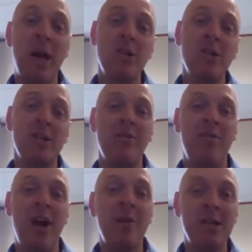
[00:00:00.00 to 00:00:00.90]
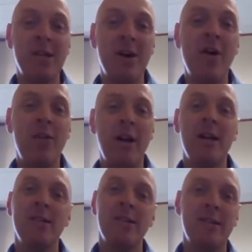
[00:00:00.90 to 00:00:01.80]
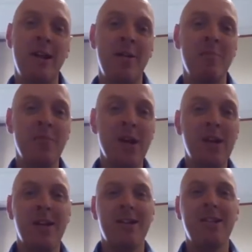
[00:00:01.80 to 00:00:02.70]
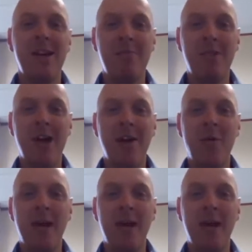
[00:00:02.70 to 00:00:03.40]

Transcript: as patients and families go, I think it's the same thing.